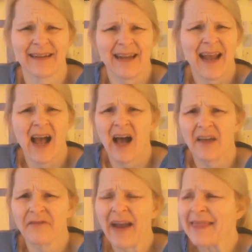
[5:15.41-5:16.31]
And
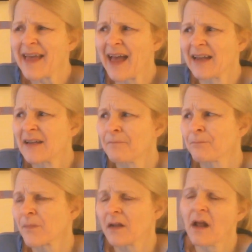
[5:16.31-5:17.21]
I find that
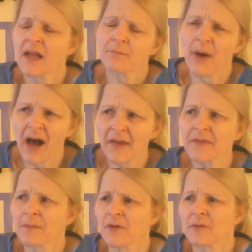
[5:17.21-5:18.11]
not
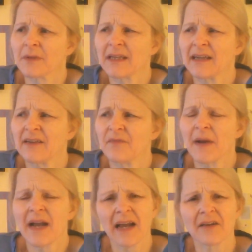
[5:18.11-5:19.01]
impossible to believe,
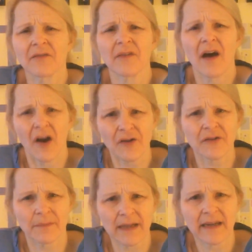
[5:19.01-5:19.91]
but kind of hard
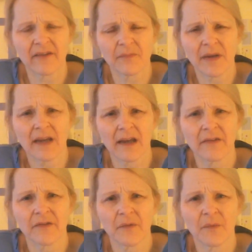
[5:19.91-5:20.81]
to believe,
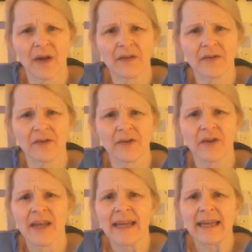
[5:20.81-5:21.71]
because when you're